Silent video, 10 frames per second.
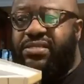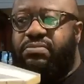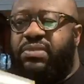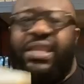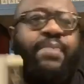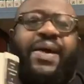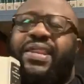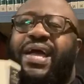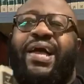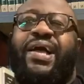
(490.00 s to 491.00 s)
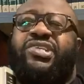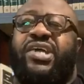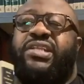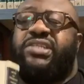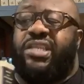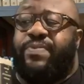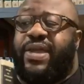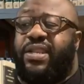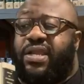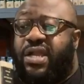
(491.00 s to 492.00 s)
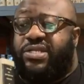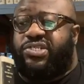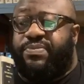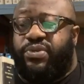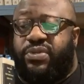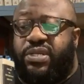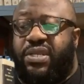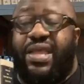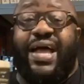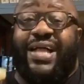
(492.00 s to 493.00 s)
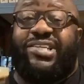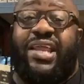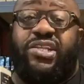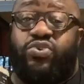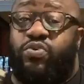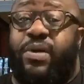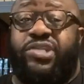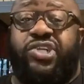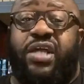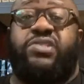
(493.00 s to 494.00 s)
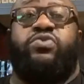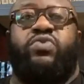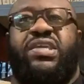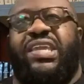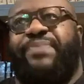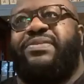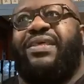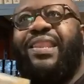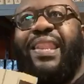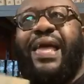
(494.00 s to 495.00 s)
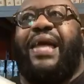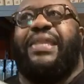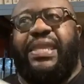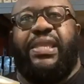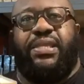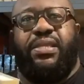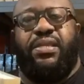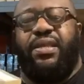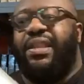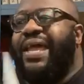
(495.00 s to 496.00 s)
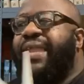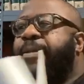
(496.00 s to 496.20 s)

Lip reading: Anybody, I challenge anybody in the conscious community. I challenge Umar Johnson, who keeps lying. Like,